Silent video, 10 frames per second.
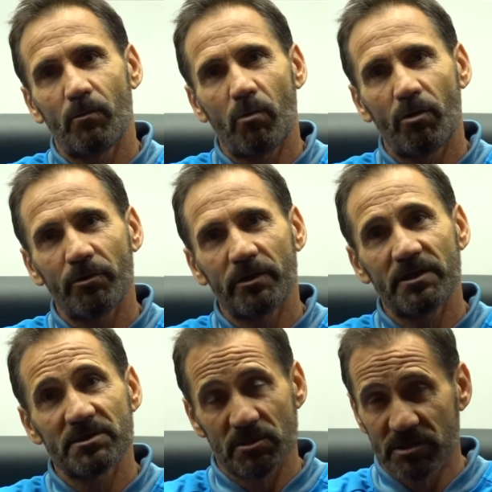won
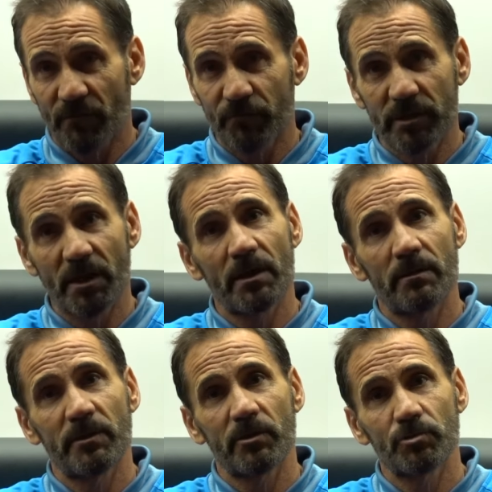against South Africa
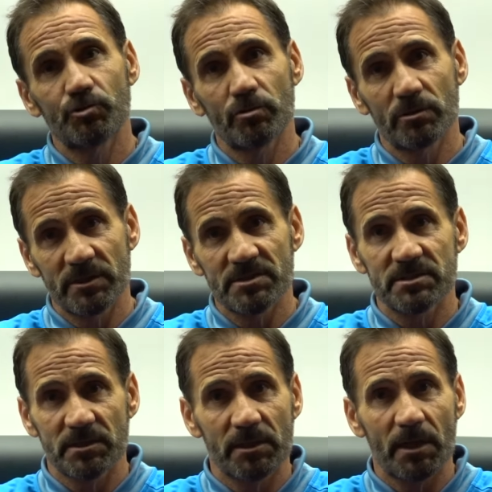and make a draw
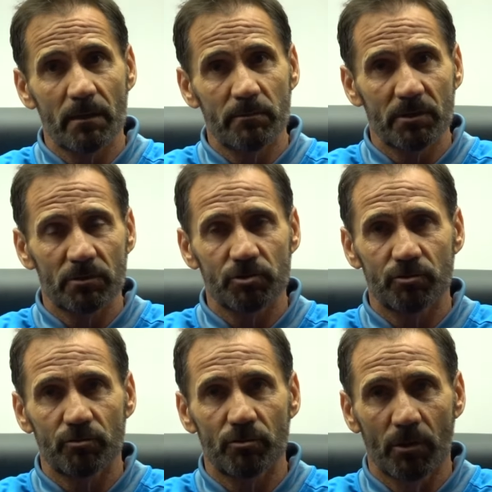against Senegal, because
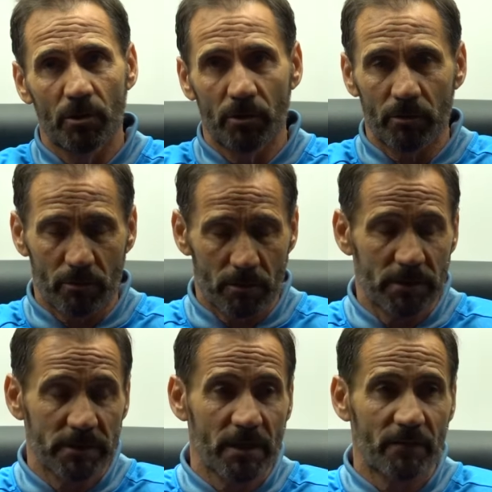you
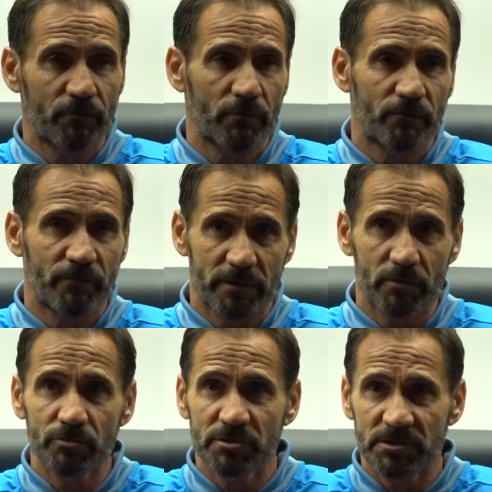really have a very
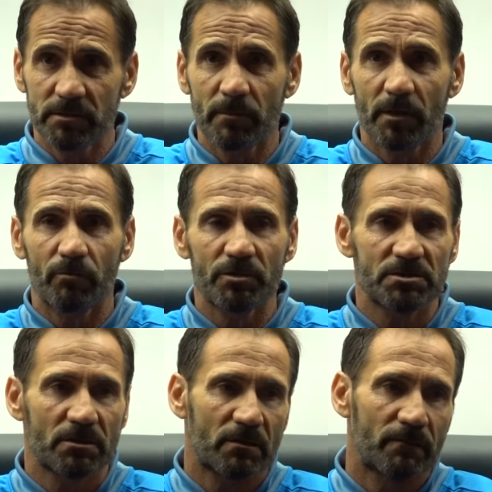good team
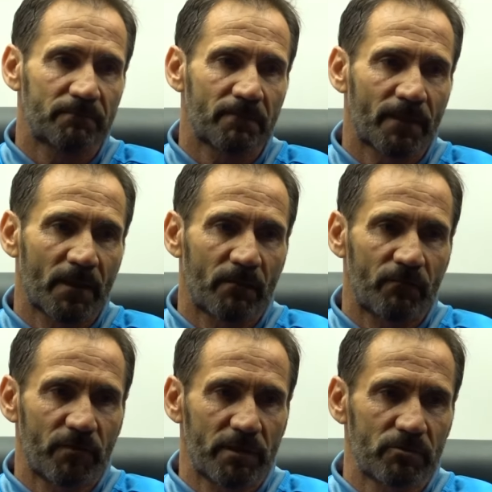with a
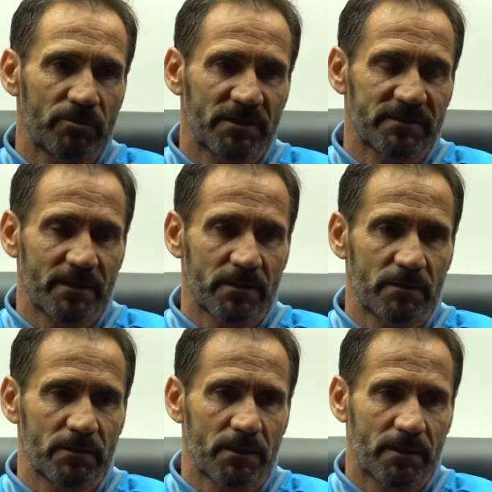very good
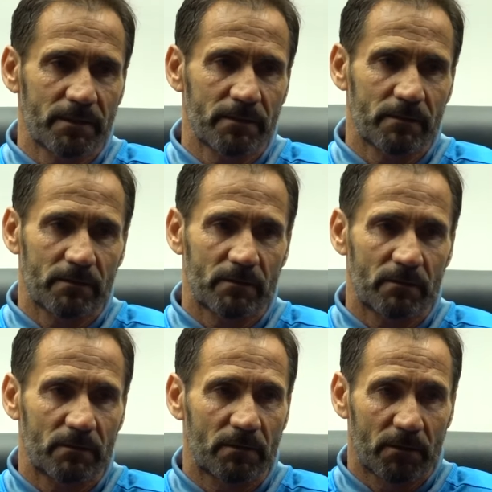
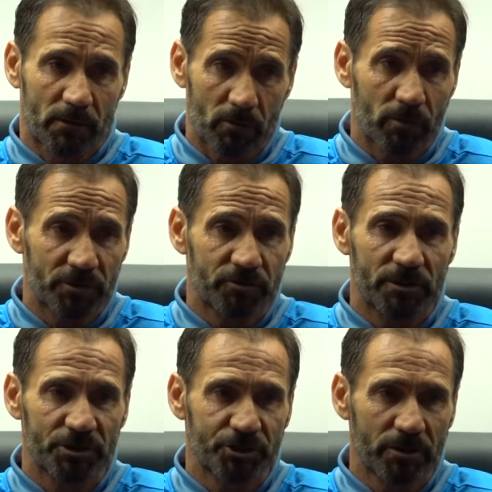attacker.
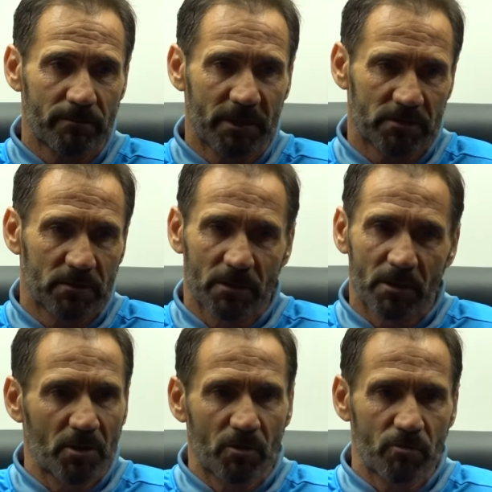Congratulations, but
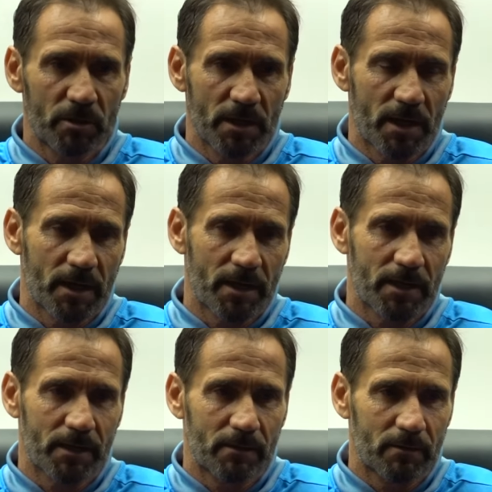we
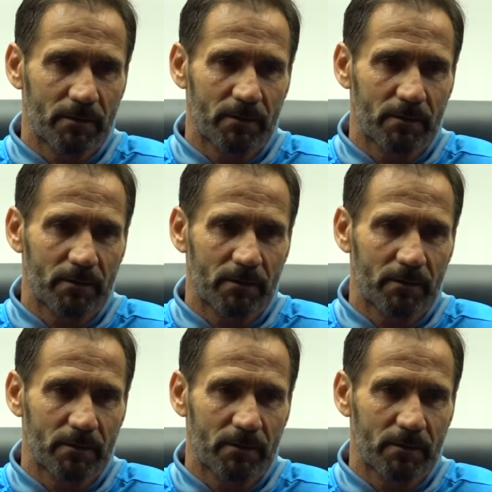are